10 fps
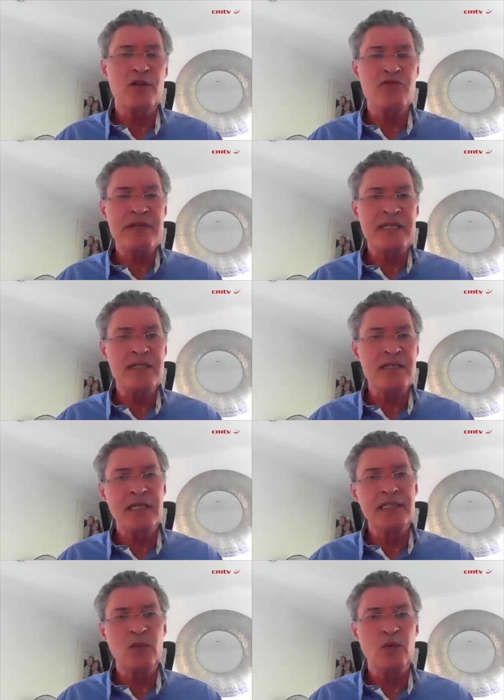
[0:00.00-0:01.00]
or
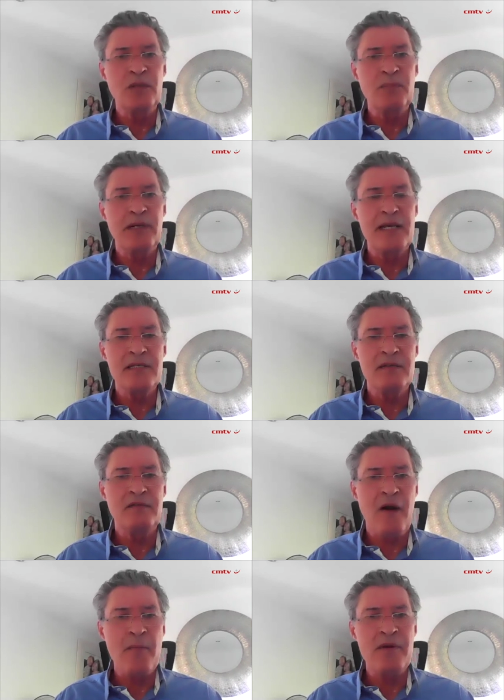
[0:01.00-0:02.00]
redesign the workplace
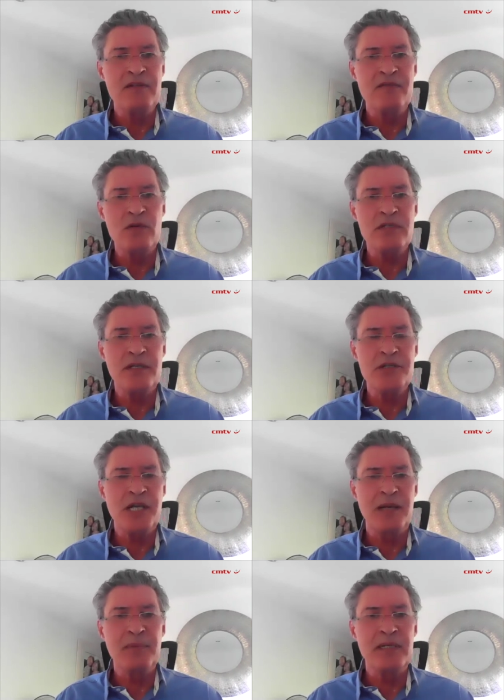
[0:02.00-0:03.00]
environment for such
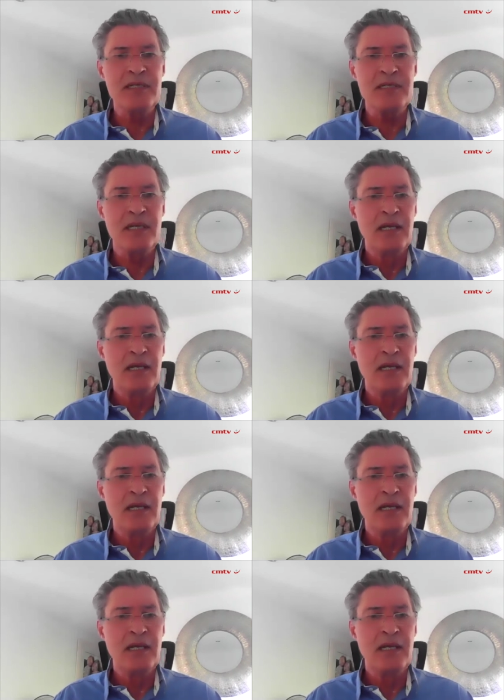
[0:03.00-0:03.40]
companies,